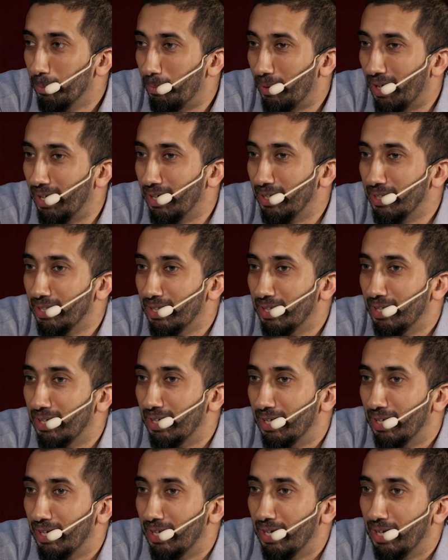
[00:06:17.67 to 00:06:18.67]
But
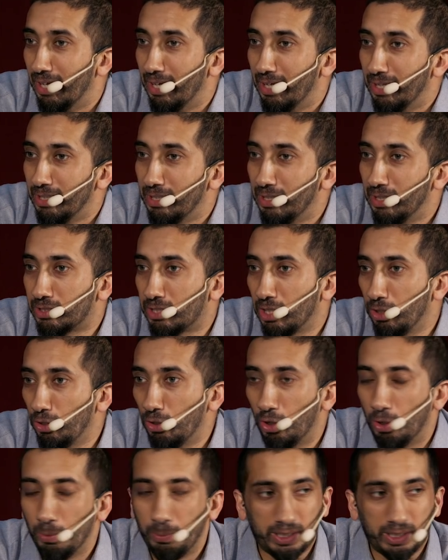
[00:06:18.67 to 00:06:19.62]
they'll say, you know,